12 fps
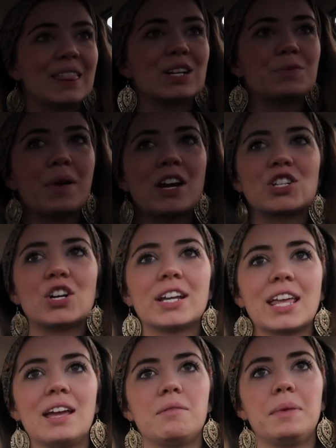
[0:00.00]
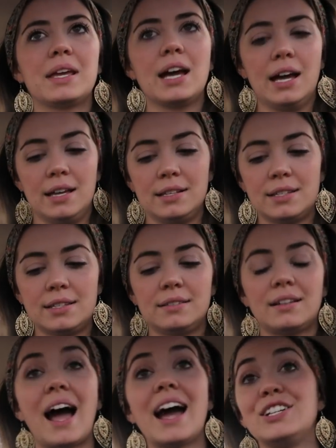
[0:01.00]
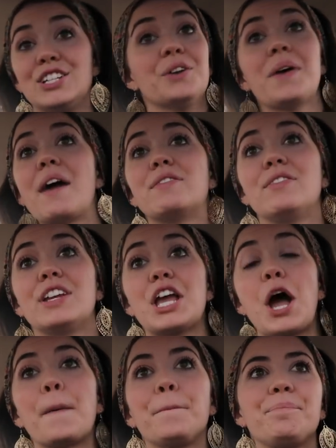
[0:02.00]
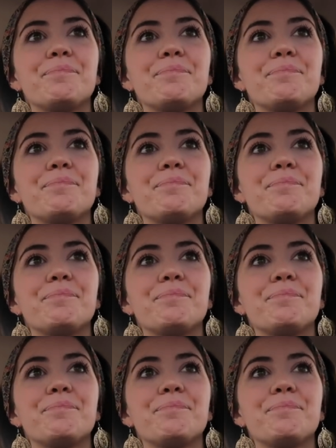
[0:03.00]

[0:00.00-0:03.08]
there's pressure again because I don't have a video.